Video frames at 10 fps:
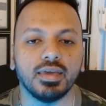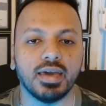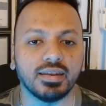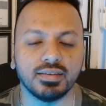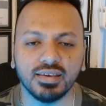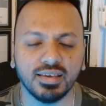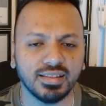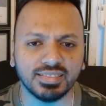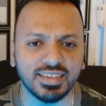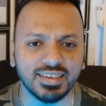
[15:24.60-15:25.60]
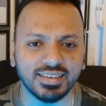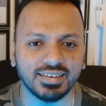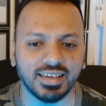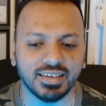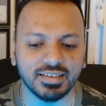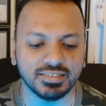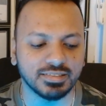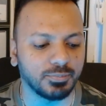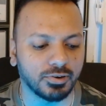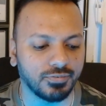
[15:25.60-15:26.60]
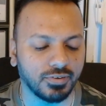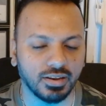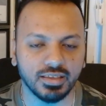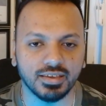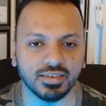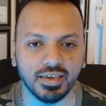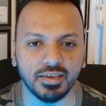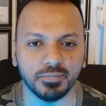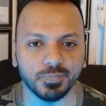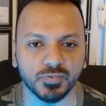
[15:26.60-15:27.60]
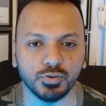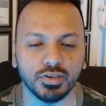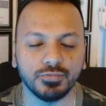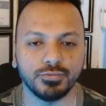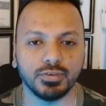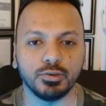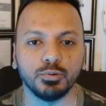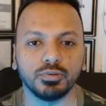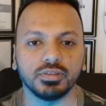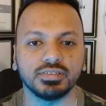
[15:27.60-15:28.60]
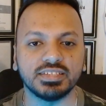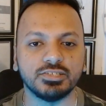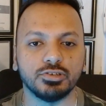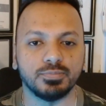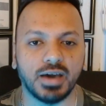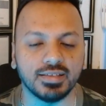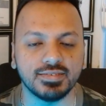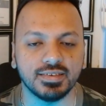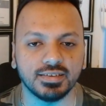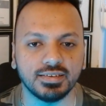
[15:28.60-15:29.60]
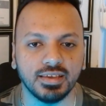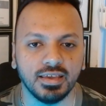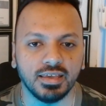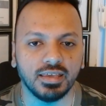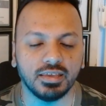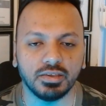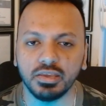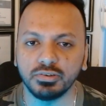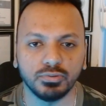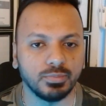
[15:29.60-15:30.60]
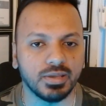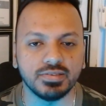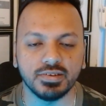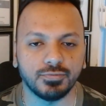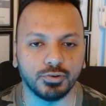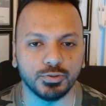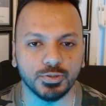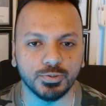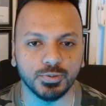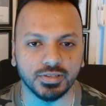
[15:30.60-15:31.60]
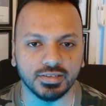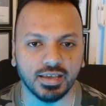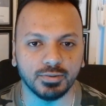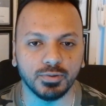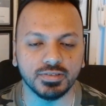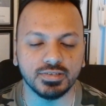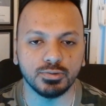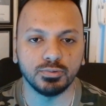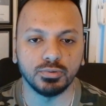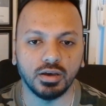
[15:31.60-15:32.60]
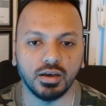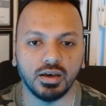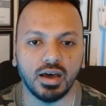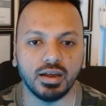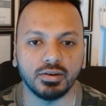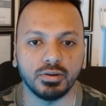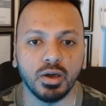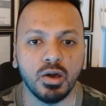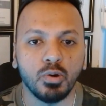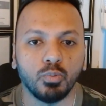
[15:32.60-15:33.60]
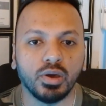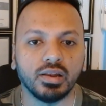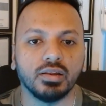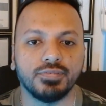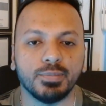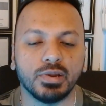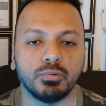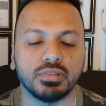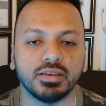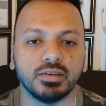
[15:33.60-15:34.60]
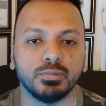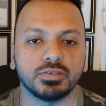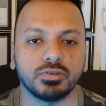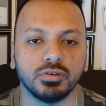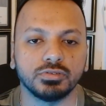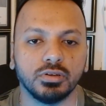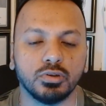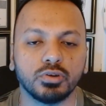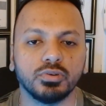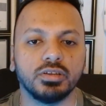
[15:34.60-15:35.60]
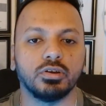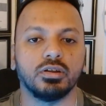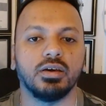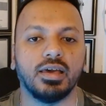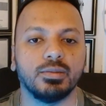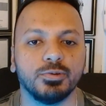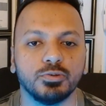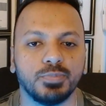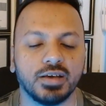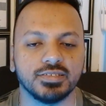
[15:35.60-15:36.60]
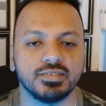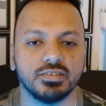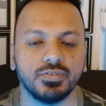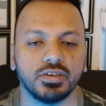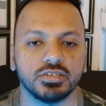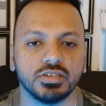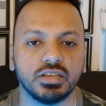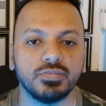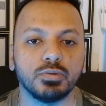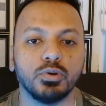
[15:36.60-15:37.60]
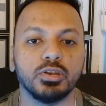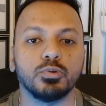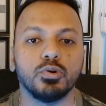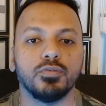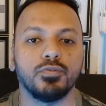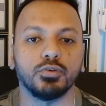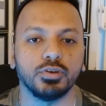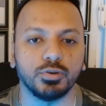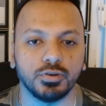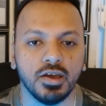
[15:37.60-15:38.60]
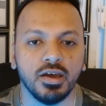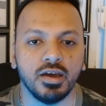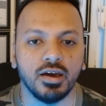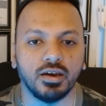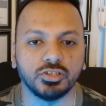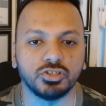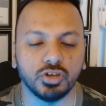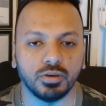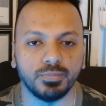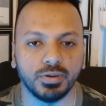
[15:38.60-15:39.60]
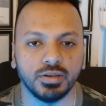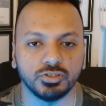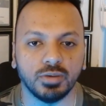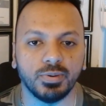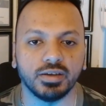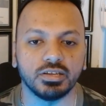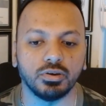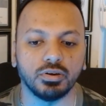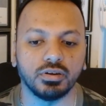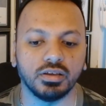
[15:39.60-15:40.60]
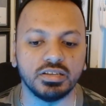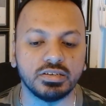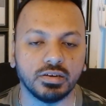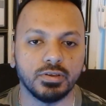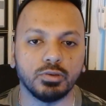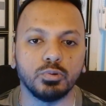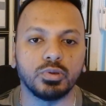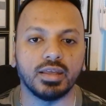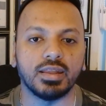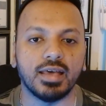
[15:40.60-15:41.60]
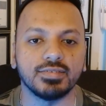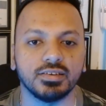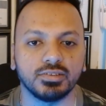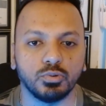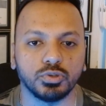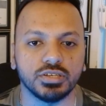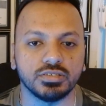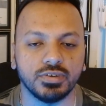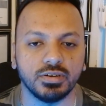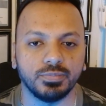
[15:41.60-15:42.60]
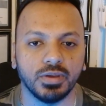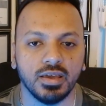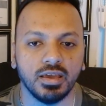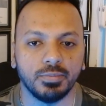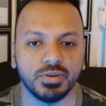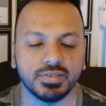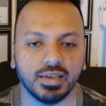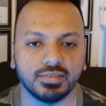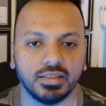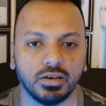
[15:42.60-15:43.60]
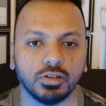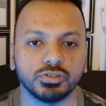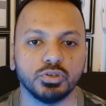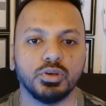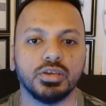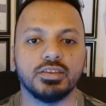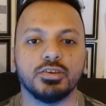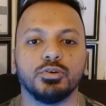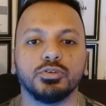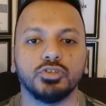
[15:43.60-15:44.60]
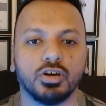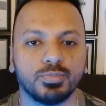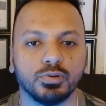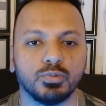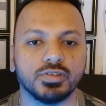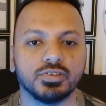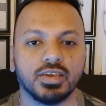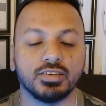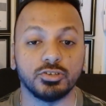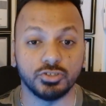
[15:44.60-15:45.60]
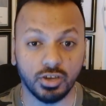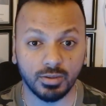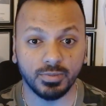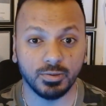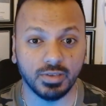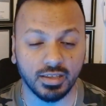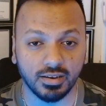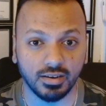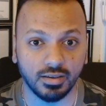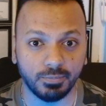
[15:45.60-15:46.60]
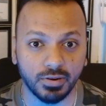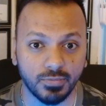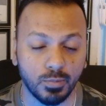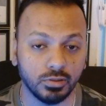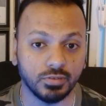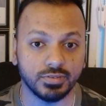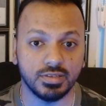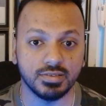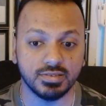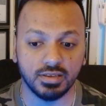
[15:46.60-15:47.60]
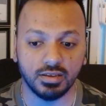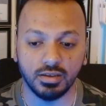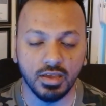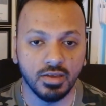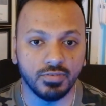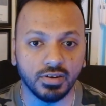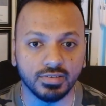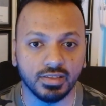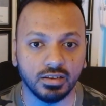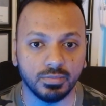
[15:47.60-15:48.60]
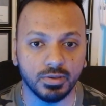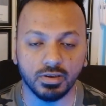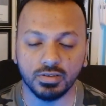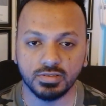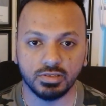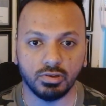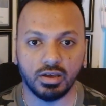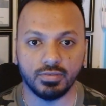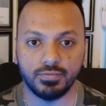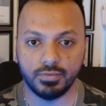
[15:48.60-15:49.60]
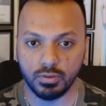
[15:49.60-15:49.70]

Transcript: and think like it's more of a like a game. So if you change your mindset, it will be easier for you to do it. And once you are well familiar with AWS console, not only gonna help you to pass a certification, even when you go for your job hunting or interview, you can answer the questions very precisely. Also in your job role, once you get your job, you can perform all of things very easily, because you have